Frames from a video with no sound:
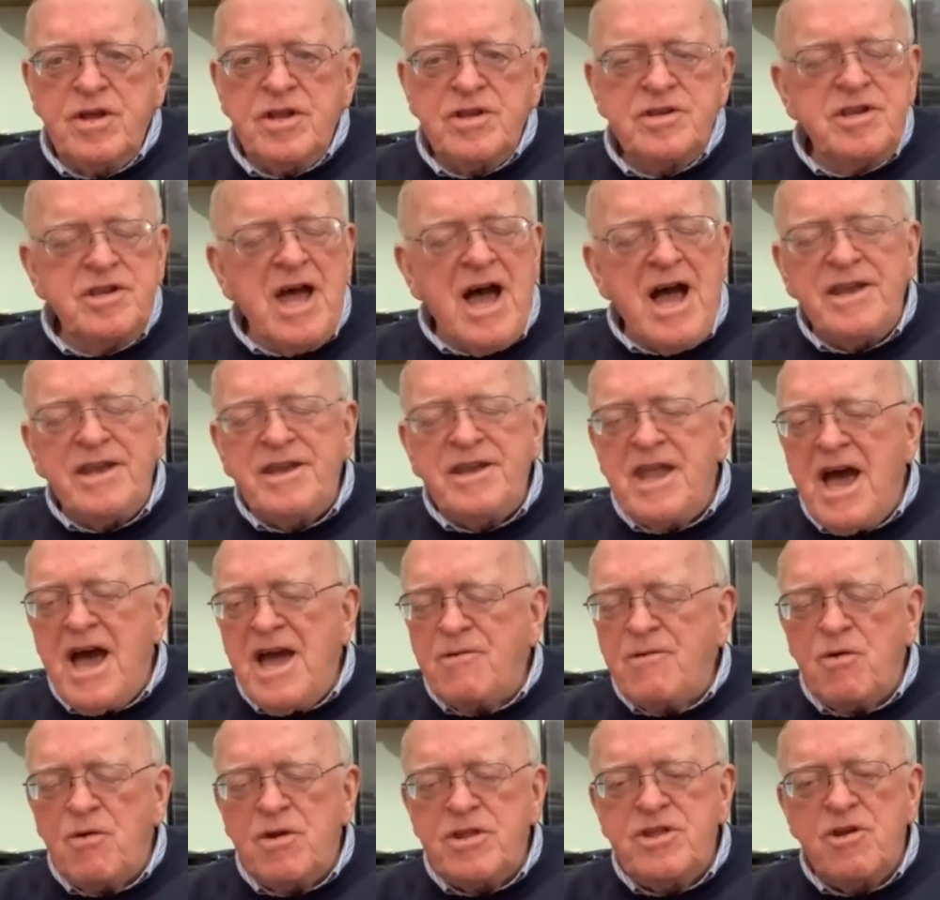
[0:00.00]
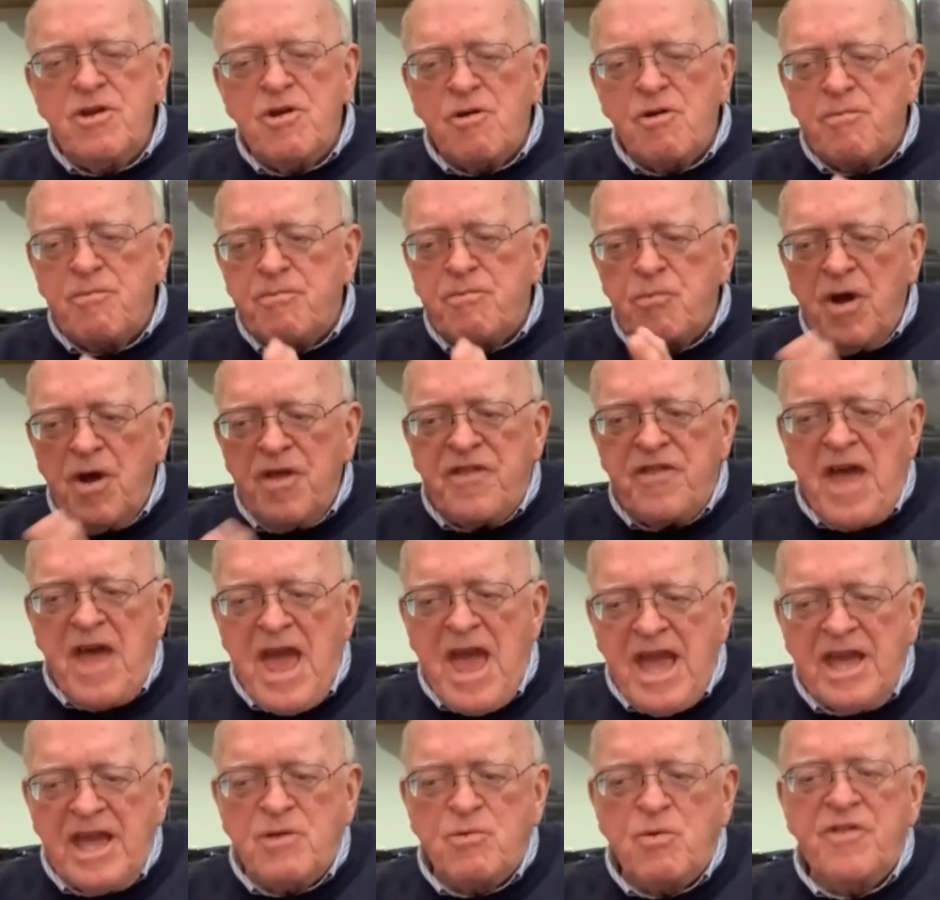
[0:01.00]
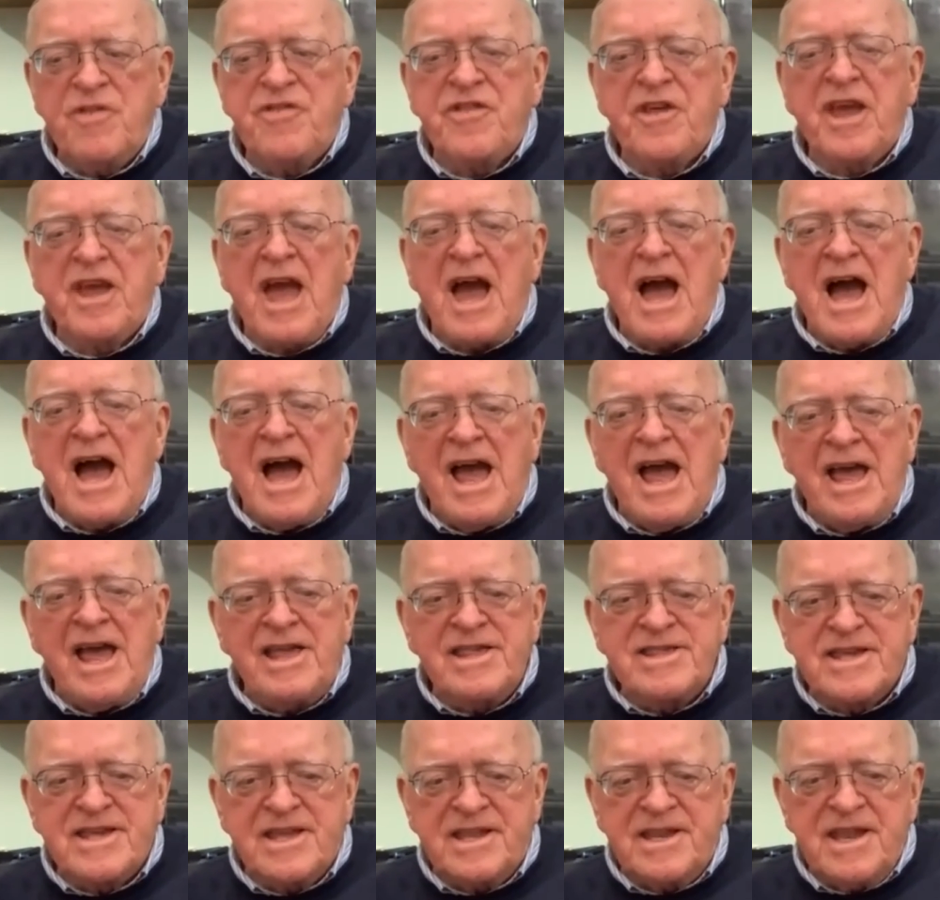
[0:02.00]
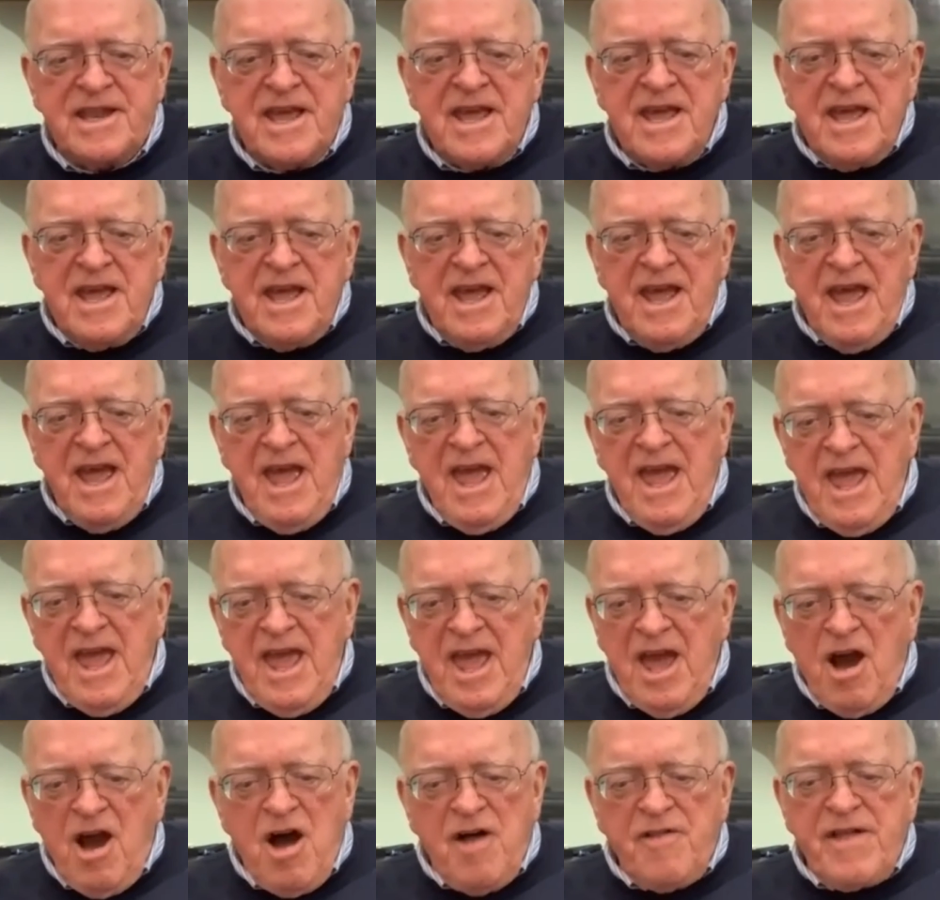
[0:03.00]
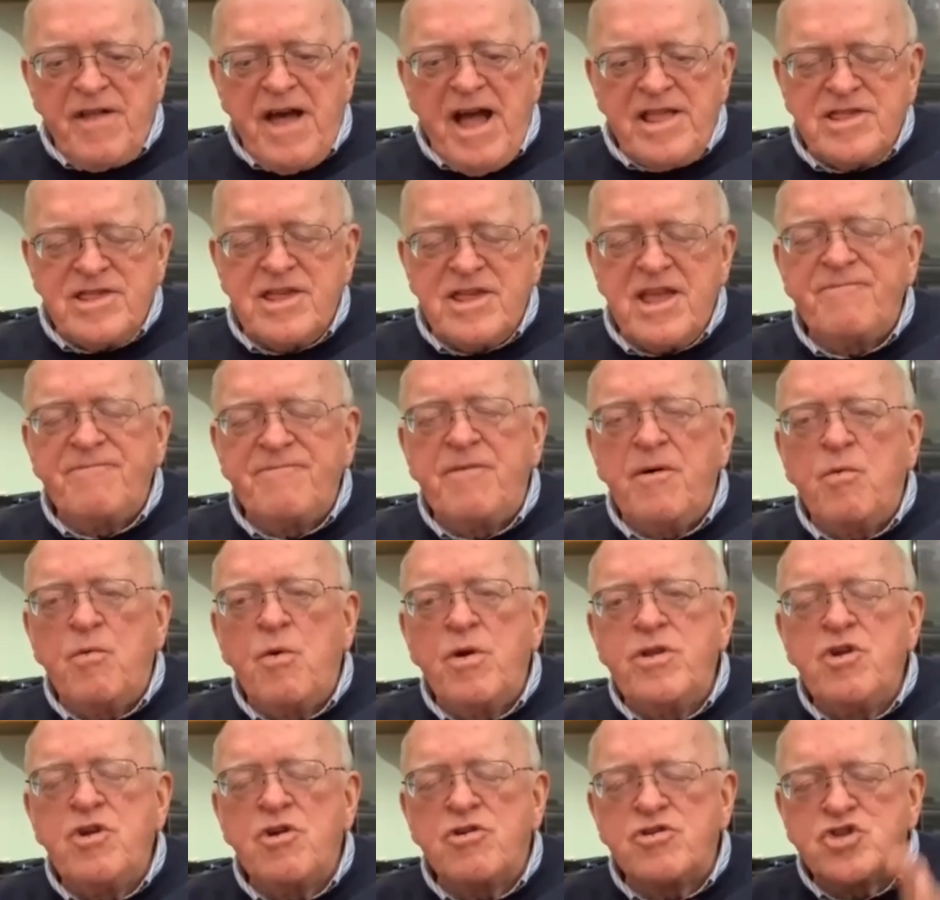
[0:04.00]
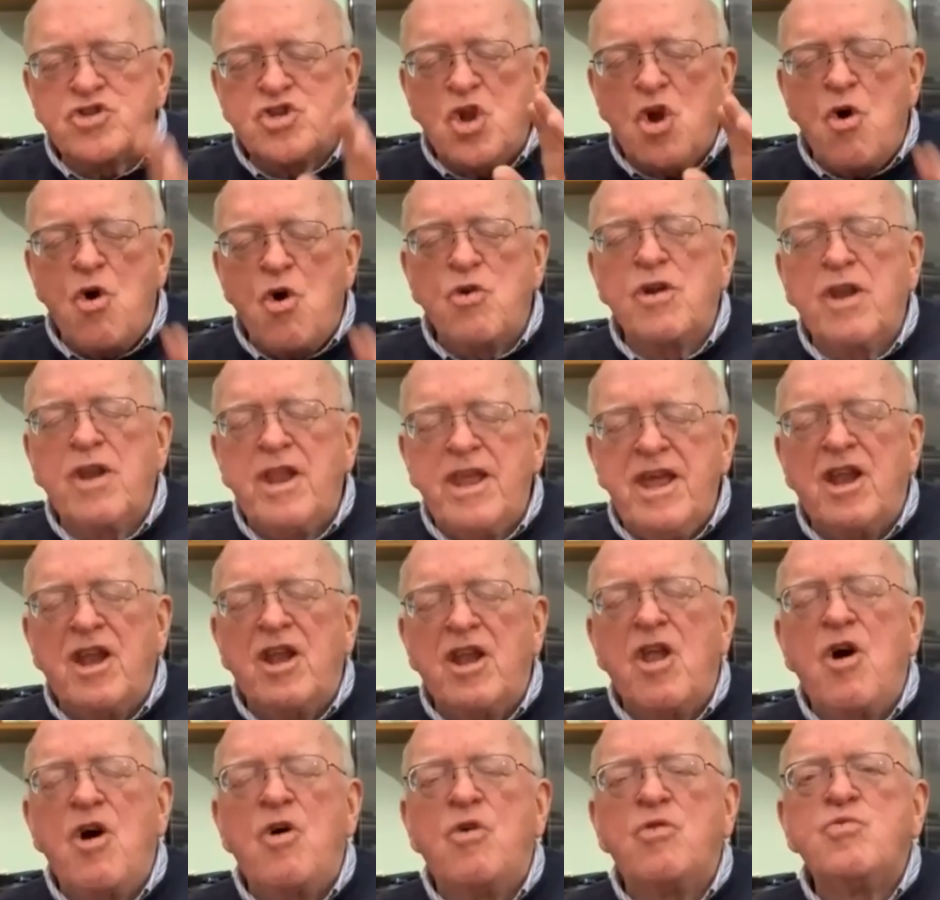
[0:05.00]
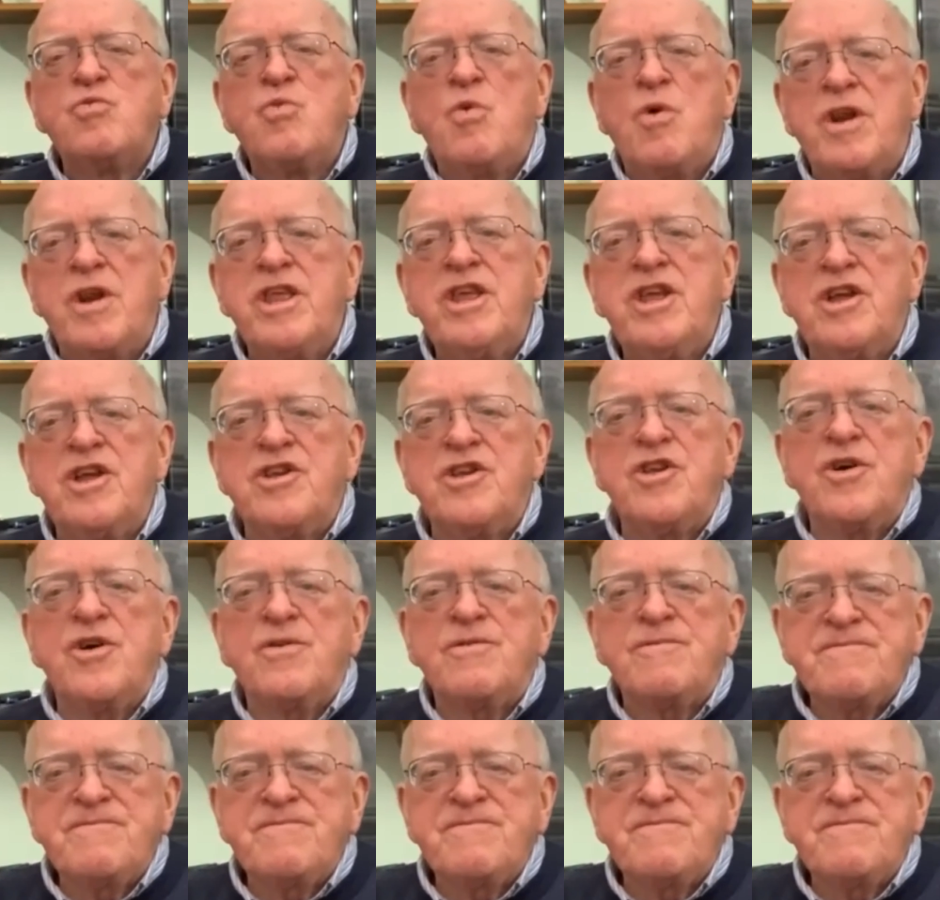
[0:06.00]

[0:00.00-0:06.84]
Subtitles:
Not when you're hanging with the guys and all that stuff, but when you're totally alone, what do you do?